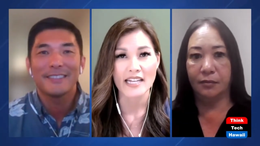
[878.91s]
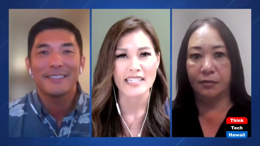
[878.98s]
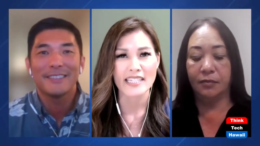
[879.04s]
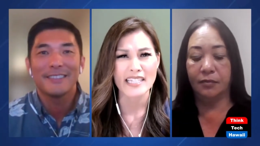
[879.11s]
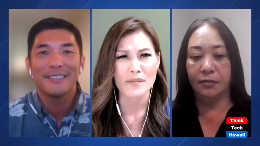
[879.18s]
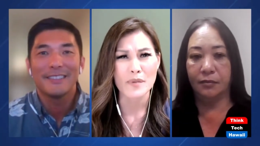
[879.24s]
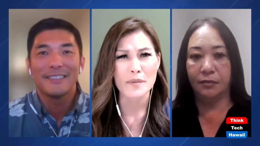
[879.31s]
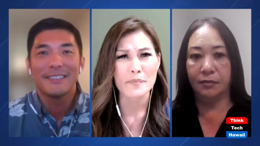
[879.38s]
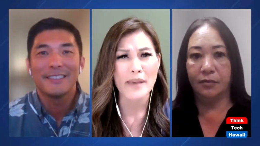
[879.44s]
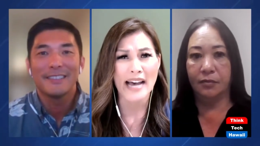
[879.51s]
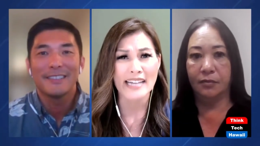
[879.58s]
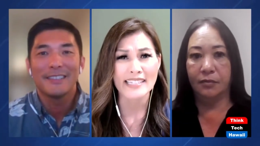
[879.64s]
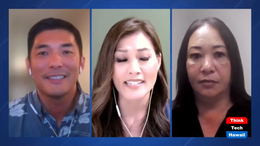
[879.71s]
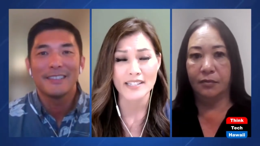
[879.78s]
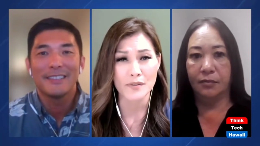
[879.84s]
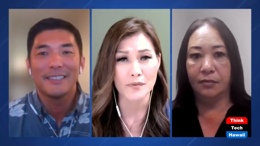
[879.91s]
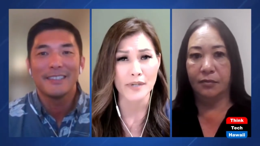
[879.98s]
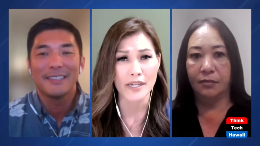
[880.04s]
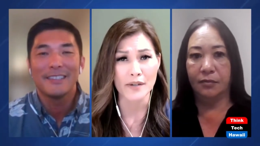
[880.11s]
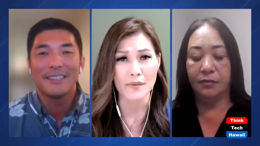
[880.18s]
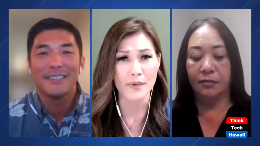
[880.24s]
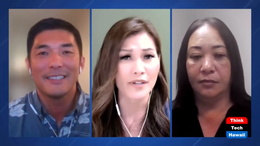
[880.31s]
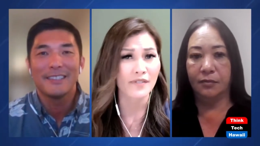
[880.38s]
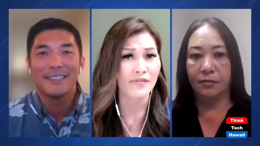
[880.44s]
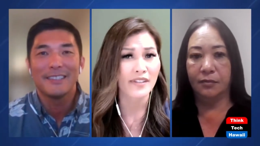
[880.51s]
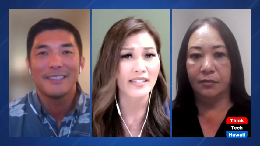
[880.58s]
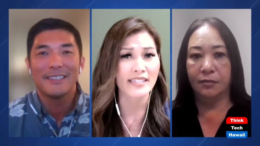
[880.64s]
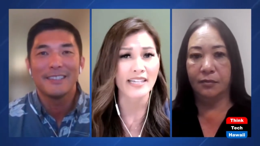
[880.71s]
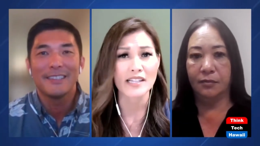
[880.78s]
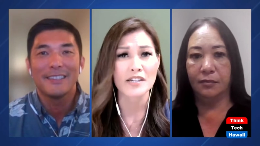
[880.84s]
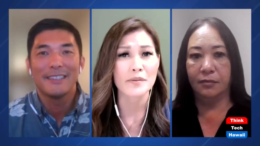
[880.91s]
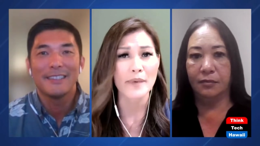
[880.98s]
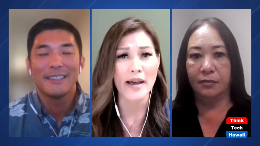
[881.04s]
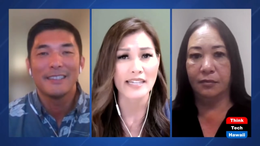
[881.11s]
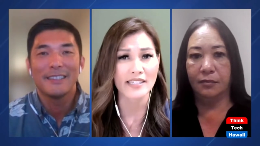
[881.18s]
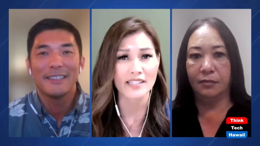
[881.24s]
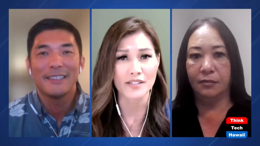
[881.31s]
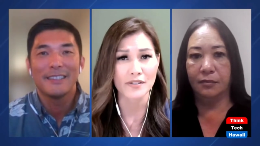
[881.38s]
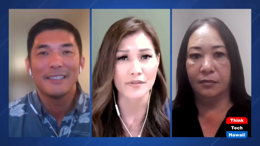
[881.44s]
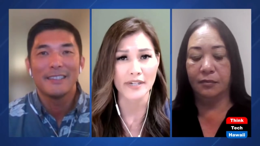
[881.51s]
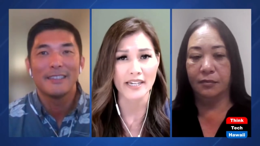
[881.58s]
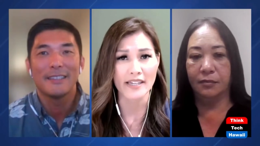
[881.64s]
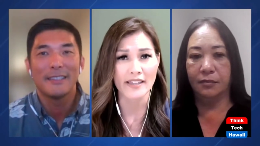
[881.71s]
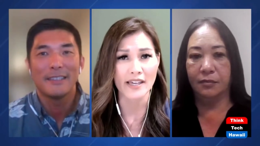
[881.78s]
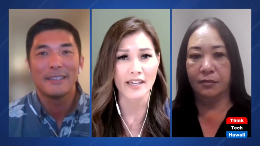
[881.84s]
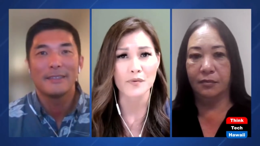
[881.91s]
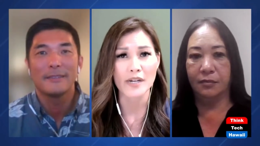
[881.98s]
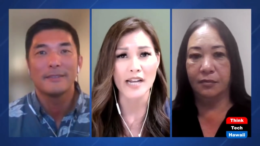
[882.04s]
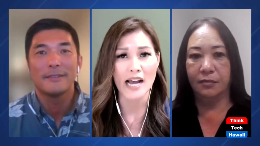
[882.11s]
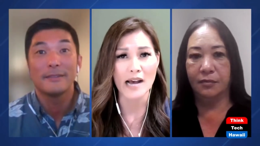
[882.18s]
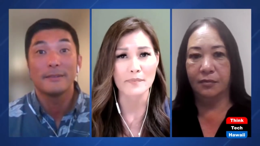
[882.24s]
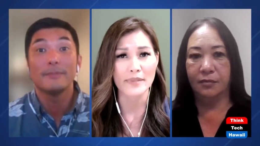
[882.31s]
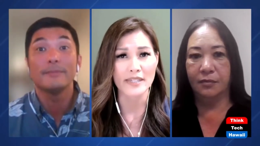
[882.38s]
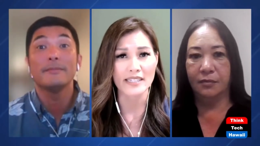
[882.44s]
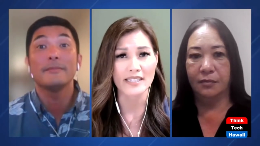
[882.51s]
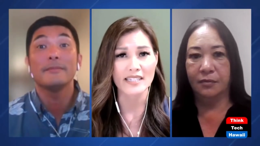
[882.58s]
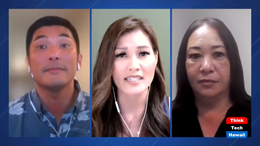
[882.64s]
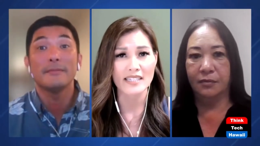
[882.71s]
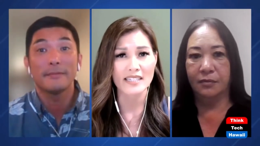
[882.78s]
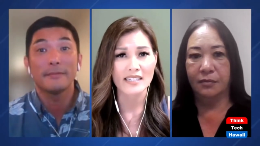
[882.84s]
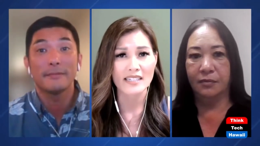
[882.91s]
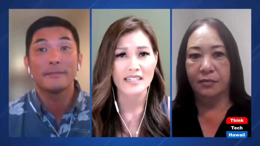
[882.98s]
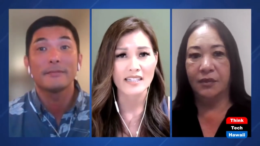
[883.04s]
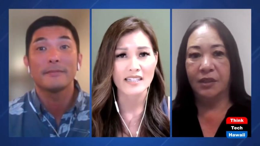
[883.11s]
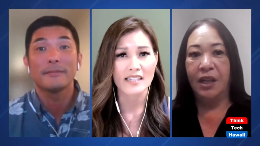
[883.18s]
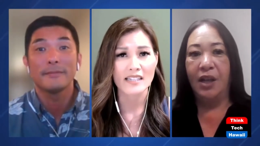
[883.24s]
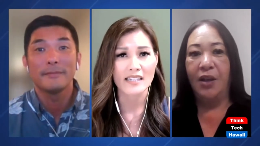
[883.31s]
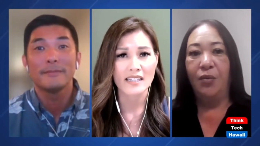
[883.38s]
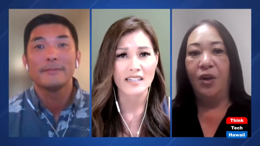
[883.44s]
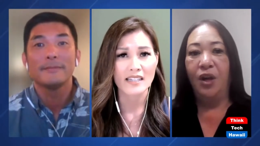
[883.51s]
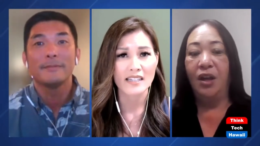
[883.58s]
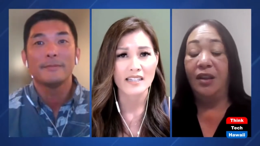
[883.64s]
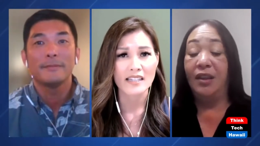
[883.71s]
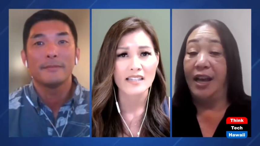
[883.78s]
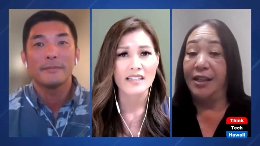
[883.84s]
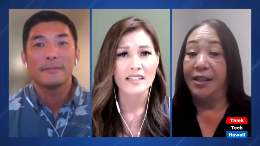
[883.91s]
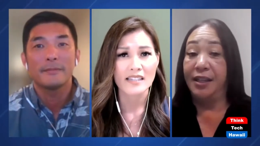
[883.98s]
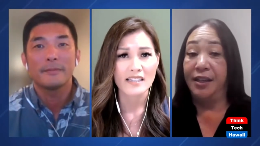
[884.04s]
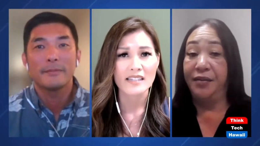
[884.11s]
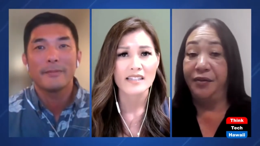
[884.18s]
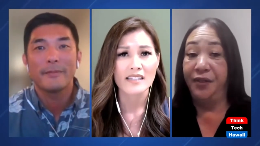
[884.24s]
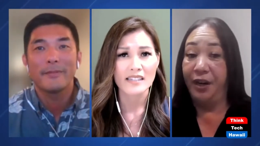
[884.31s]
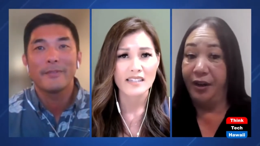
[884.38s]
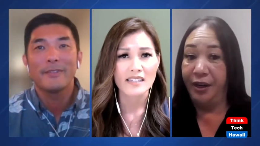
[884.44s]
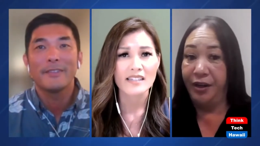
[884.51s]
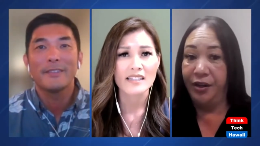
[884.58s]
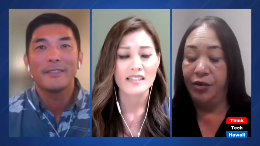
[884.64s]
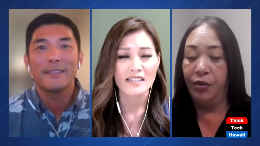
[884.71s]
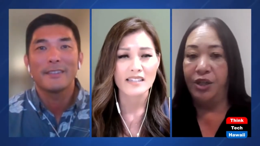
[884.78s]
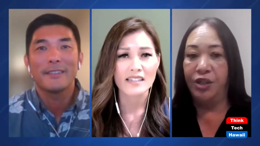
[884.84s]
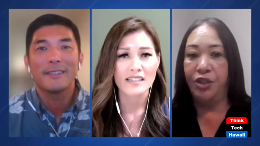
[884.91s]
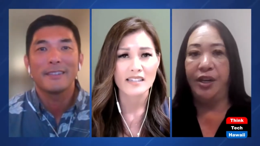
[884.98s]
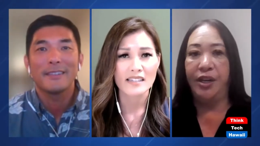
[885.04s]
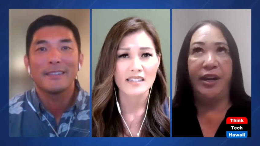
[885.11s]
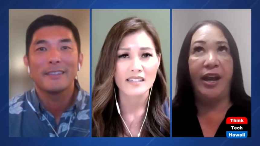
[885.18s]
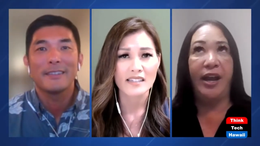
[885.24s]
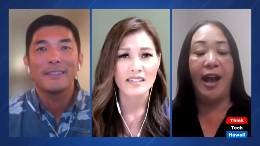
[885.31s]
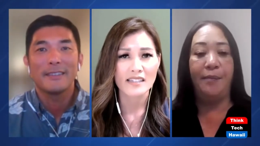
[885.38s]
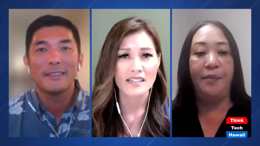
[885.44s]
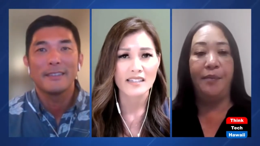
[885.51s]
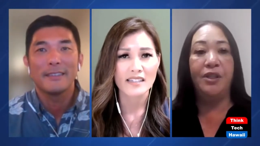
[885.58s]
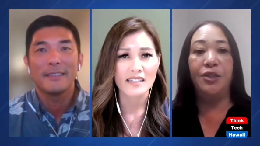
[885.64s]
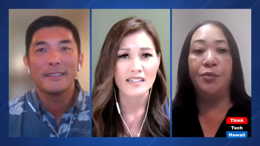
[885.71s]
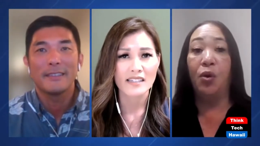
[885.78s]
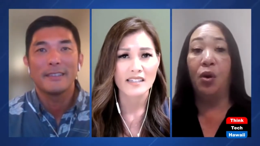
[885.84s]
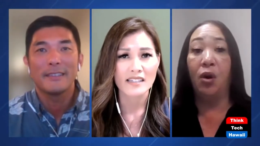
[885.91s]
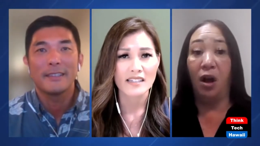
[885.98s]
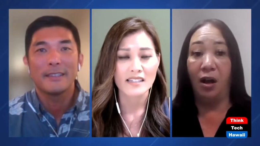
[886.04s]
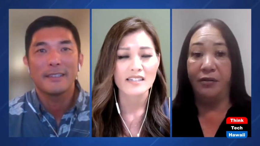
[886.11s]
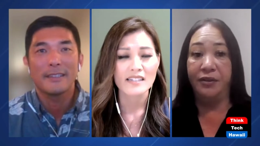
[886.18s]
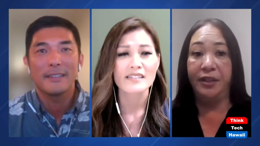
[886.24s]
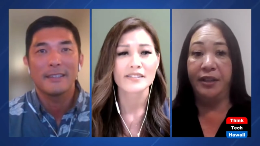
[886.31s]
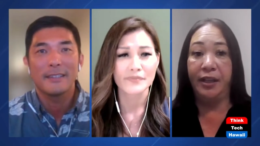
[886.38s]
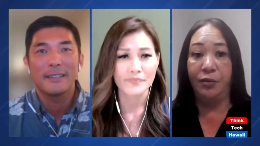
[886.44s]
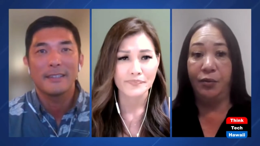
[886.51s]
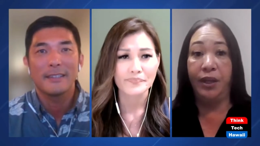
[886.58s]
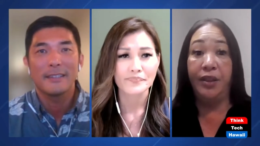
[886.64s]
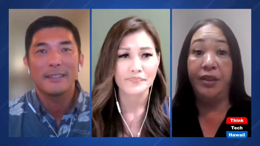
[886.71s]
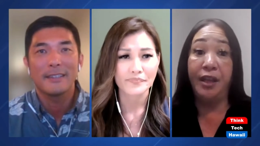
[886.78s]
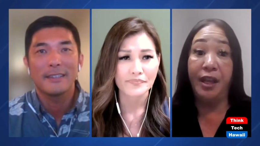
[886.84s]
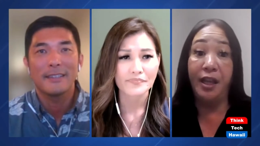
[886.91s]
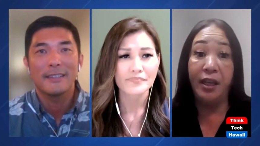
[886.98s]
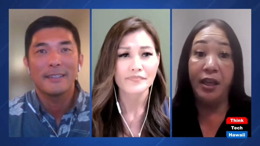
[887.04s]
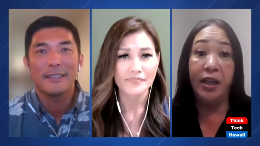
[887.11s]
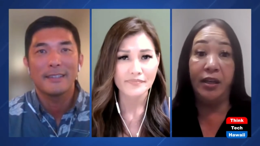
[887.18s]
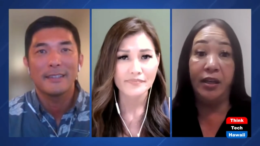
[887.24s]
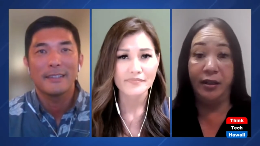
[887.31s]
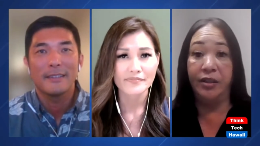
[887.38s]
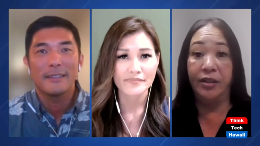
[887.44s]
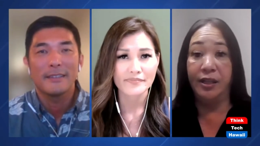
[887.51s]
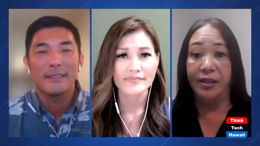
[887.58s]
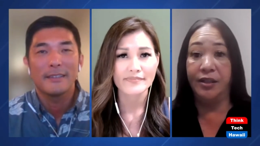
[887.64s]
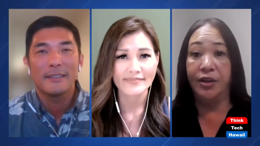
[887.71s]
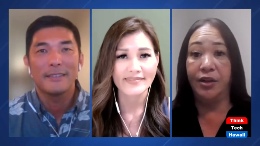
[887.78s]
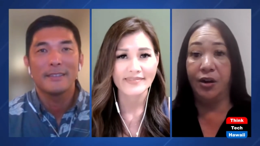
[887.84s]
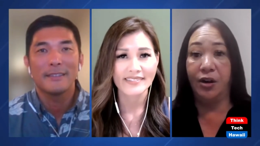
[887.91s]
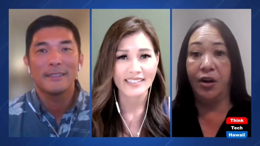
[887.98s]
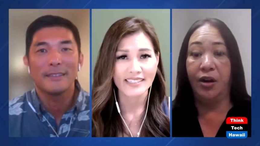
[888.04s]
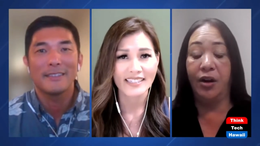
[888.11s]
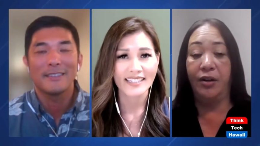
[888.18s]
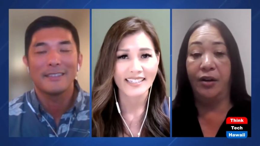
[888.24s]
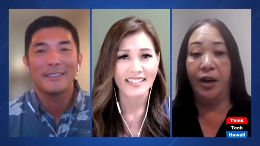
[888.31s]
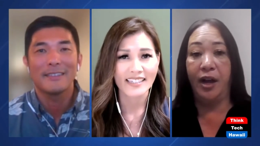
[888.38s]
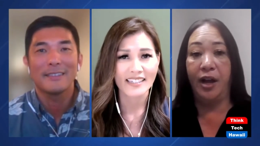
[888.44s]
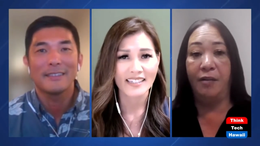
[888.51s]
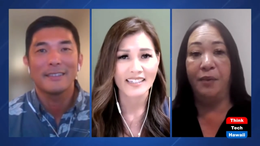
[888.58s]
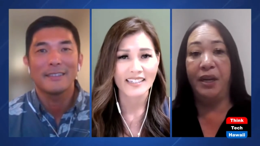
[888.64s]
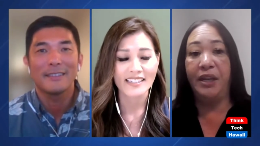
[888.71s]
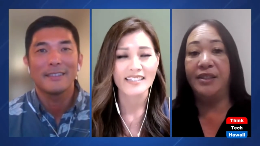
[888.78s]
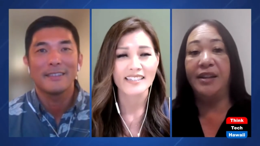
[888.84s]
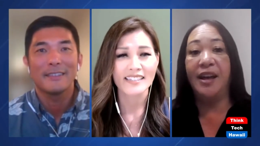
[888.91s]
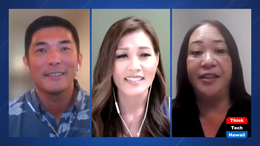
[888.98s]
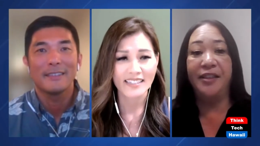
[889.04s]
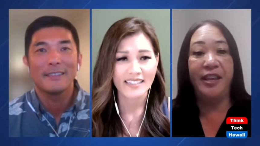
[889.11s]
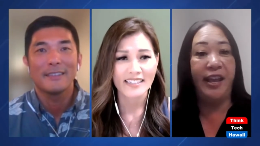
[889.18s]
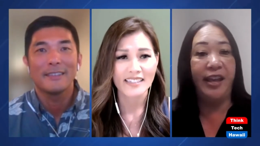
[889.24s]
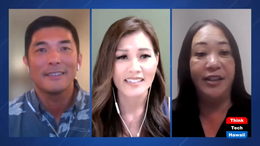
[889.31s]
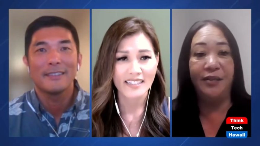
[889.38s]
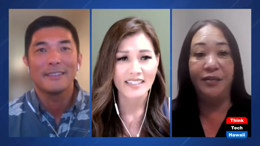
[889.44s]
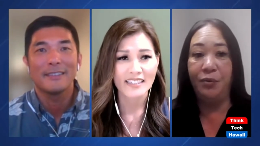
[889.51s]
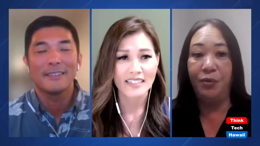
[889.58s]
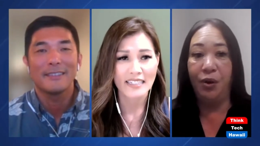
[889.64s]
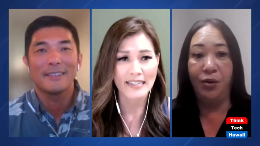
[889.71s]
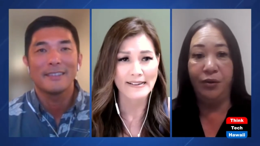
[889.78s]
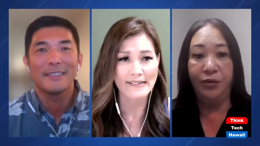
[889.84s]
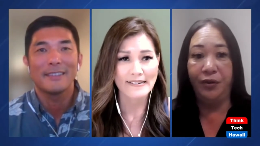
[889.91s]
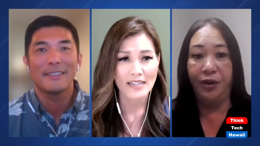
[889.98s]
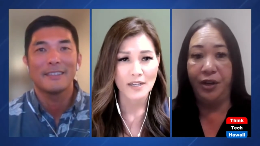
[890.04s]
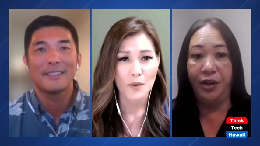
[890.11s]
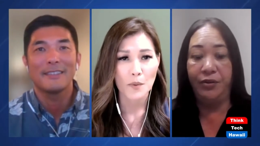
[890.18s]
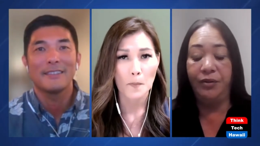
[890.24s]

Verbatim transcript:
Speaker 1: and someone passes away? What if the seller passes away? Then what happens? Hmm. Well, that's a very good
Speaker 2: question, and it happens more often than we think it, it does occur. Um, but it's not the end of the road for